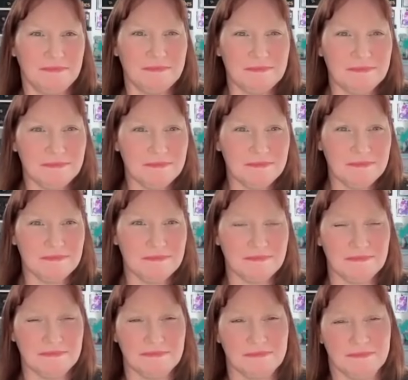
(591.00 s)

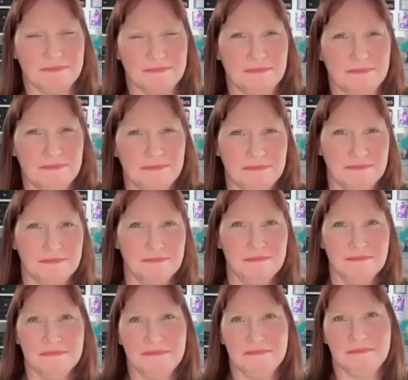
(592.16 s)

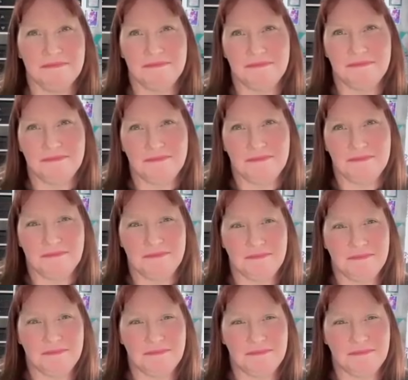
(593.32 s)

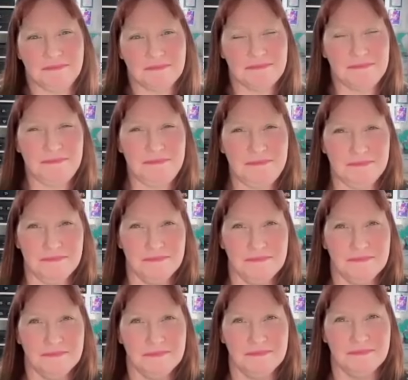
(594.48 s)

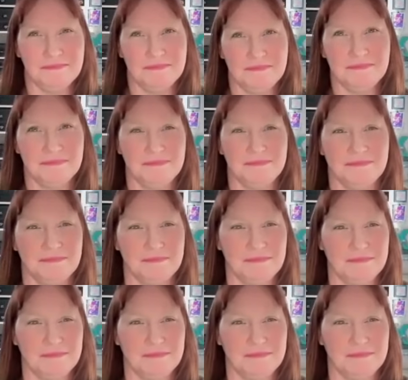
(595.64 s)
(silent)